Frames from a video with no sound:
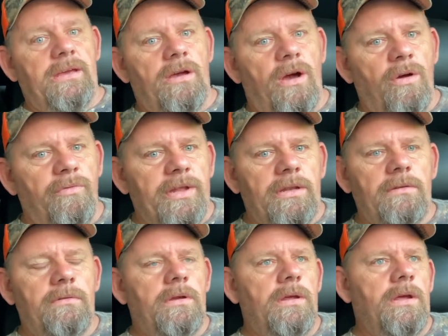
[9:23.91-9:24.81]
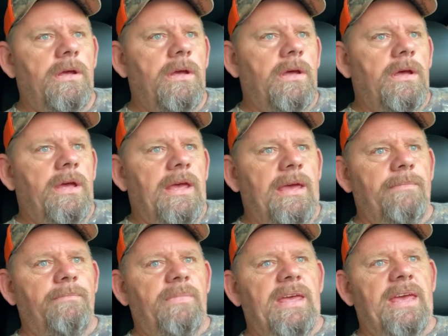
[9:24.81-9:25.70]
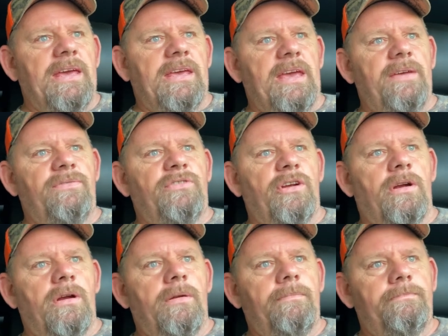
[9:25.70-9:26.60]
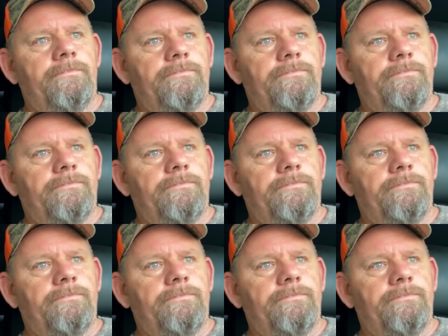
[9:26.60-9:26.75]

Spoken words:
COVID. It gives your